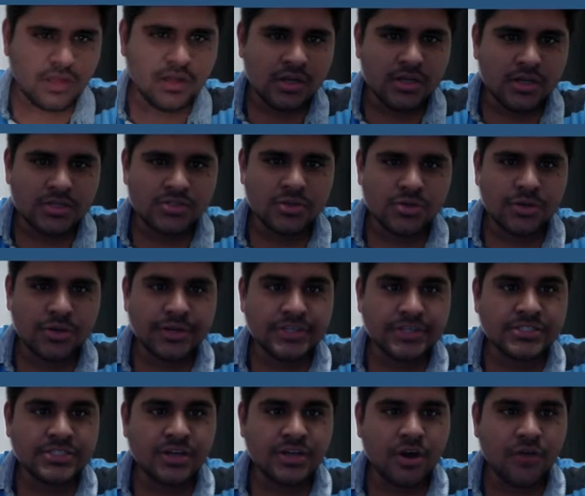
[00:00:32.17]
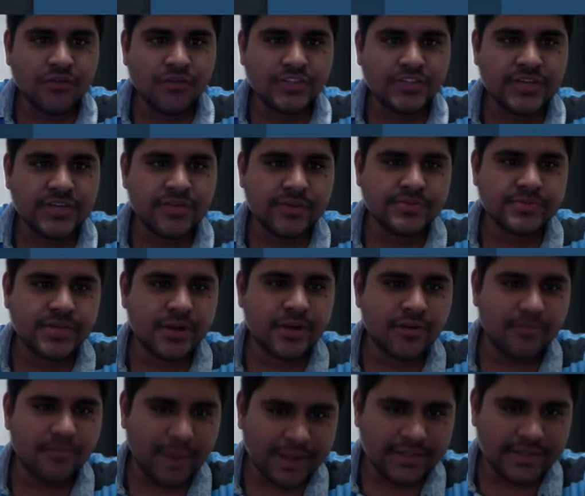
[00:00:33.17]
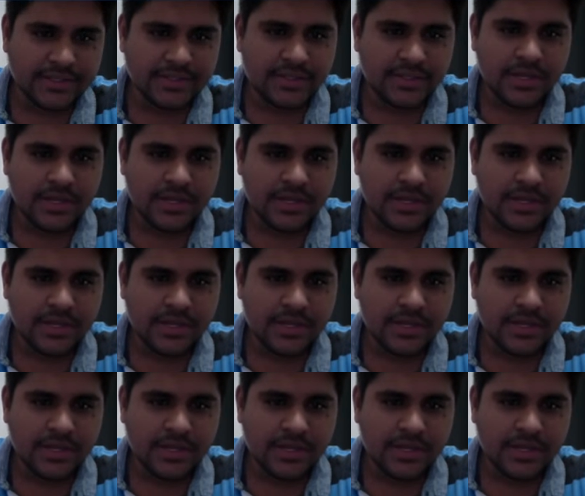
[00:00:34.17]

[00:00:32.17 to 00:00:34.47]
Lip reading: So it is the official website of Python.